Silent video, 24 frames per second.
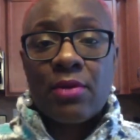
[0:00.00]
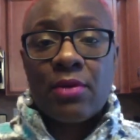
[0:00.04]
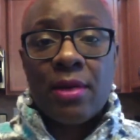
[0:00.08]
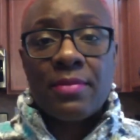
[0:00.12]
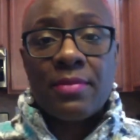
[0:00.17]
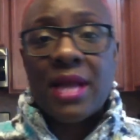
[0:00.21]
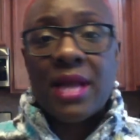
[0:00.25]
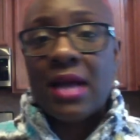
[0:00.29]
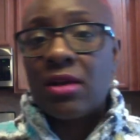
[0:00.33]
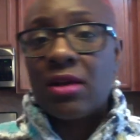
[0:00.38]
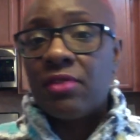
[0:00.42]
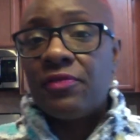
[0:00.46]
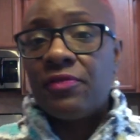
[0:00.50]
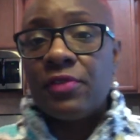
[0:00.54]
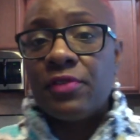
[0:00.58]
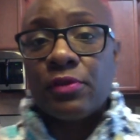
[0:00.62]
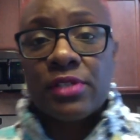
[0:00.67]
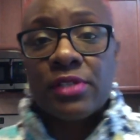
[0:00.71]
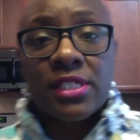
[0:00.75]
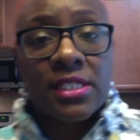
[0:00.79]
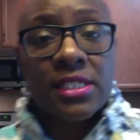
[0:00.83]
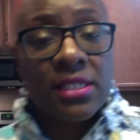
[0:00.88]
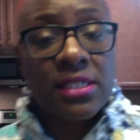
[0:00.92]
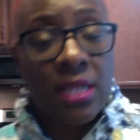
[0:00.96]
I'm not going to feel
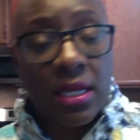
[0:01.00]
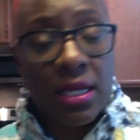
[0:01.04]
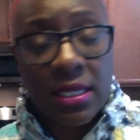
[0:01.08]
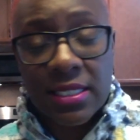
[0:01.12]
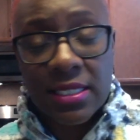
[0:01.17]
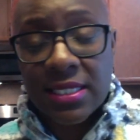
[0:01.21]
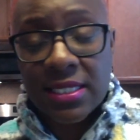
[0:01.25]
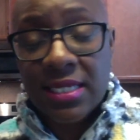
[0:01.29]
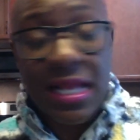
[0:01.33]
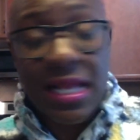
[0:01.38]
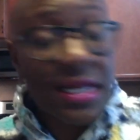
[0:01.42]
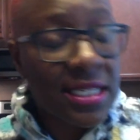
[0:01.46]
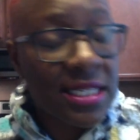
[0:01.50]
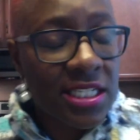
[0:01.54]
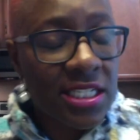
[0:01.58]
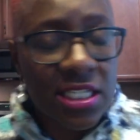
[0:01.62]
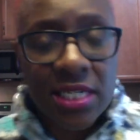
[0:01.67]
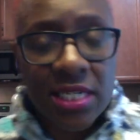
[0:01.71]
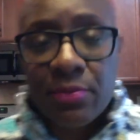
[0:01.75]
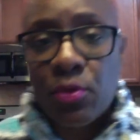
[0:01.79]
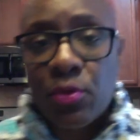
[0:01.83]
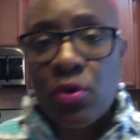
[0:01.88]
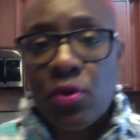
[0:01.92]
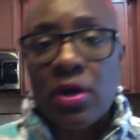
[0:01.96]
uh, sluggish
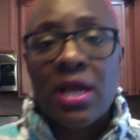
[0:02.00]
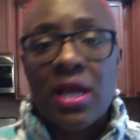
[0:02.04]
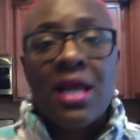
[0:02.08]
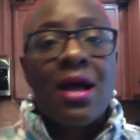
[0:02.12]
anymore.